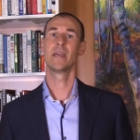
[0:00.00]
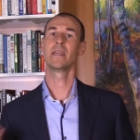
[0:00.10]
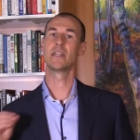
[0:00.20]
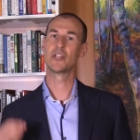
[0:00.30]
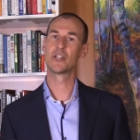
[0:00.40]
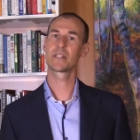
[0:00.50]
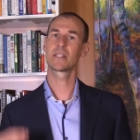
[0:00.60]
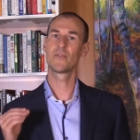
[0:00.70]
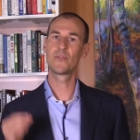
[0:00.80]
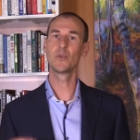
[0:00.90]
In just
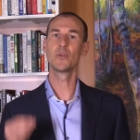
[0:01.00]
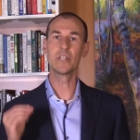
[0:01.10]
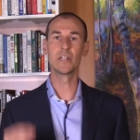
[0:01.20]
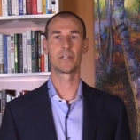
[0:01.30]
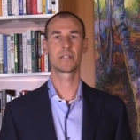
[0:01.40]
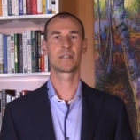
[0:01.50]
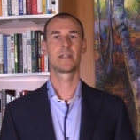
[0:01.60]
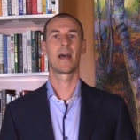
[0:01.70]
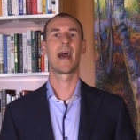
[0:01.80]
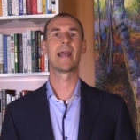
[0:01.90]
a few
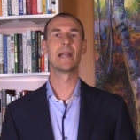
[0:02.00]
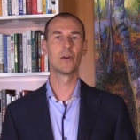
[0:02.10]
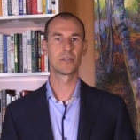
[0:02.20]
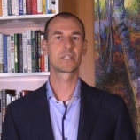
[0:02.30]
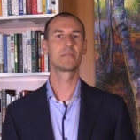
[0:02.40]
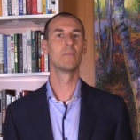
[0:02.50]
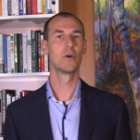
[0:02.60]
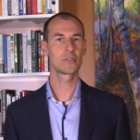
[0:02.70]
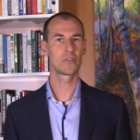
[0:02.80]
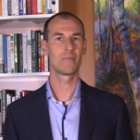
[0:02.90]
years, I lost
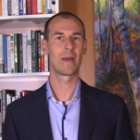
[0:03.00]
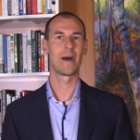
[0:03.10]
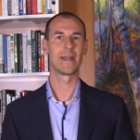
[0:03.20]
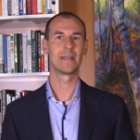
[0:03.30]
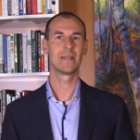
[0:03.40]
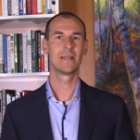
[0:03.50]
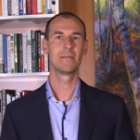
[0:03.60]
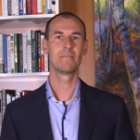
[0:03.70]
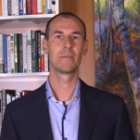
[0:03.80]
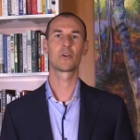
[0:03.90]
most of my money
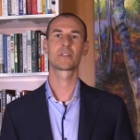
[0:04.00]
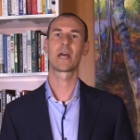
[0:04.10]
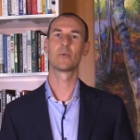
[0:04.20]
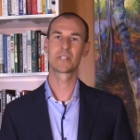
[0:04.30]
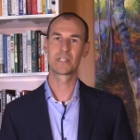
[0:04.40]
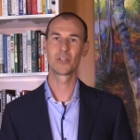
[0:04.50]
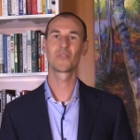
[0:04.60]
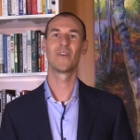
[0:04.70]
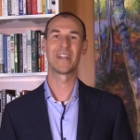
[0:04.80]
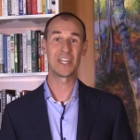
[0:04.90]
because I was
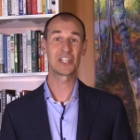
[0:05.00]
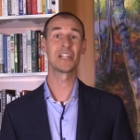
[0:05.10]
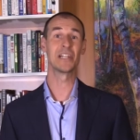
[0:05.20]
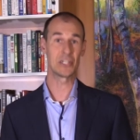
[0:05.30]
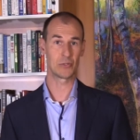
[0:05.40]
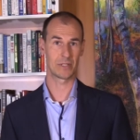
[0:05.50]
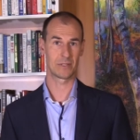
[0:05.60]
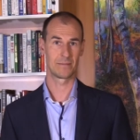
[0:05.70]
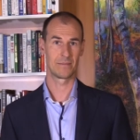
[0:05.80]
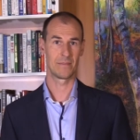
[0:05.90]
not financially literate
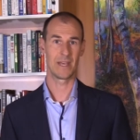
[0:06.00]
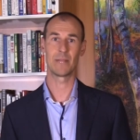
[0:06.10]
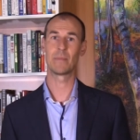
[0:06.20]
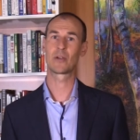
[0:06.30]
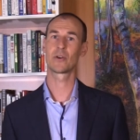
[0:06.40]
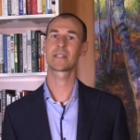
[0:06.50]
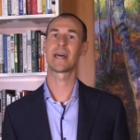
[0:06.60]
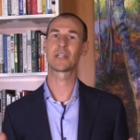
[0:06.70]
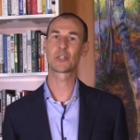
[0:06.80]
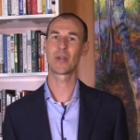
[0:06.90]
and because
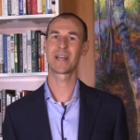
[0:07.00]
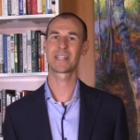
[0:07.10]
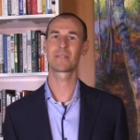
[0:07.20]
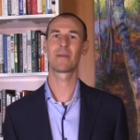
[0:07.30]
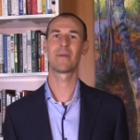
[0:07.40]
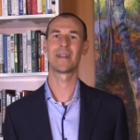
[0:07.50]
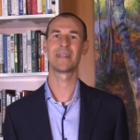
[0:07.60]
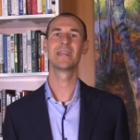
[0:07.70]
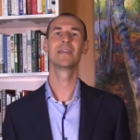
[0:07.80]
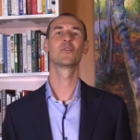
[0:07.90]
I trusted my
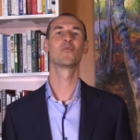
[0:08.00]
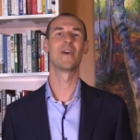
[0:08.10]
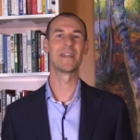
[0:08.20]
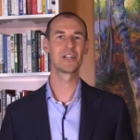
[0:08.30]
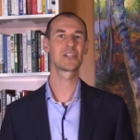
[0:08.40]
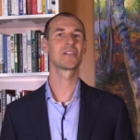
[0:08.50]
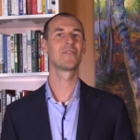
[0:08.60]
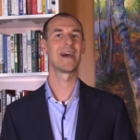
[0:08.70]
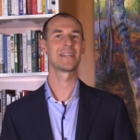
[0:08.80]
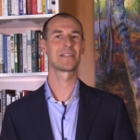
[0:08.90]
money to financial
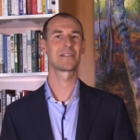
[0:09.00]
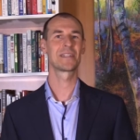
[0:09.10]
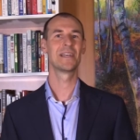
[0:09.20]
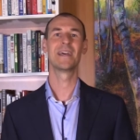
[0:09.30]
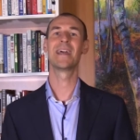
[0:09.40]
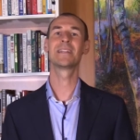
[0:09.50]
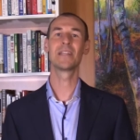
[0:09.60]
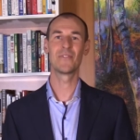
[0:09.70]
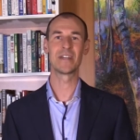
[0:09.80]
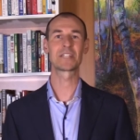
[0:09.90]
advisors and
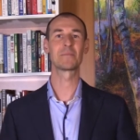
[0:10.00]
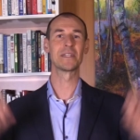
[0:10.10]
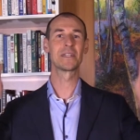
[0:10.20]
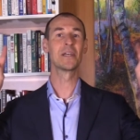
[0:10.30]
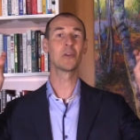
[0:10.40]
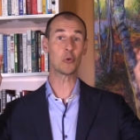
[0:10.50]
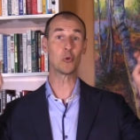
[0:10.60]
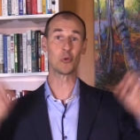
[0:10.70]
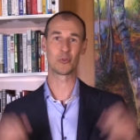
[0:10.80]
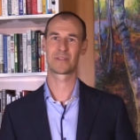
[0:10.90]
investment
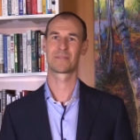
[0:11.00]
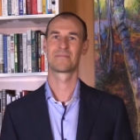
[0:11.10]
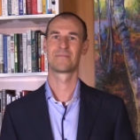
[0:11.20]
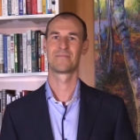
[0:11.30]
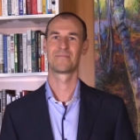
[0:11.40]
gurus.